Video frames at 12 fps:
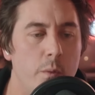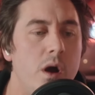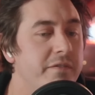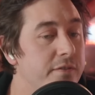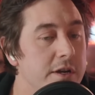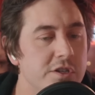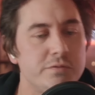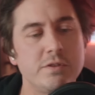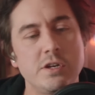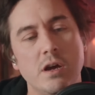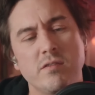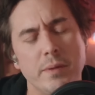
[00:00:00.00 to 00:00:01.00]
My wife and I just
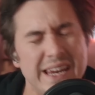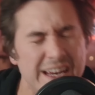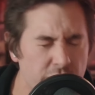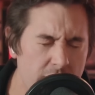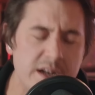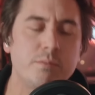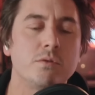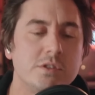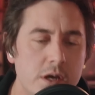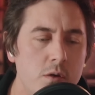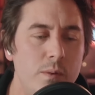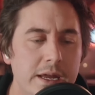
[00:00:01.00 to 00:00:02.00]
returned from an incredible
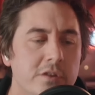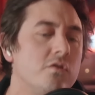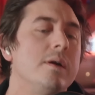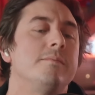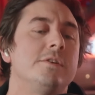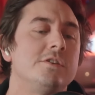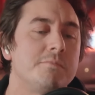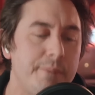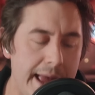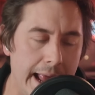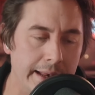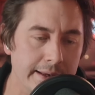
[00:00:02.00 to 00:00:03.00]
2-week trip to
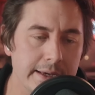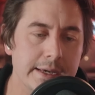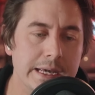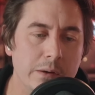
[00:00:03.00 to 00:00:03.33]
Japan.